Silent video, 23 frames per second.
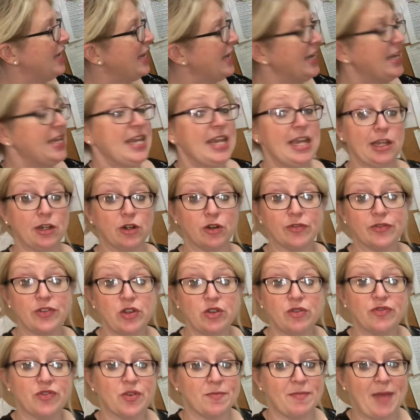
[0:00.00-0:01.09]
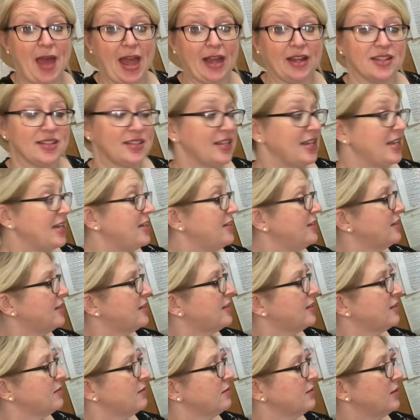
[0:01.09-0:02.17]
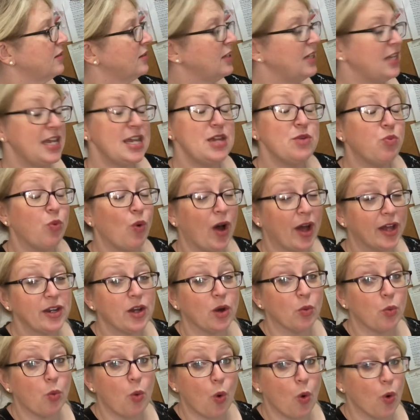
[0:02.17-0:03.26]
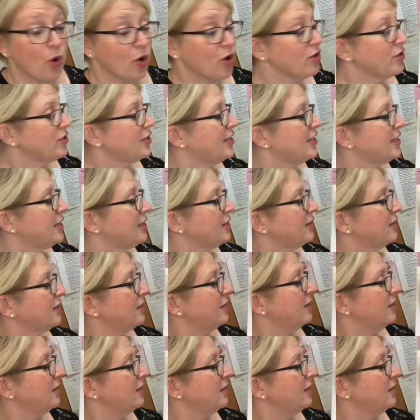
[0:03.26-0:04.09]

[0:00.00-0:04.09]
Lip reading: He interviewed for magazines. He won awards.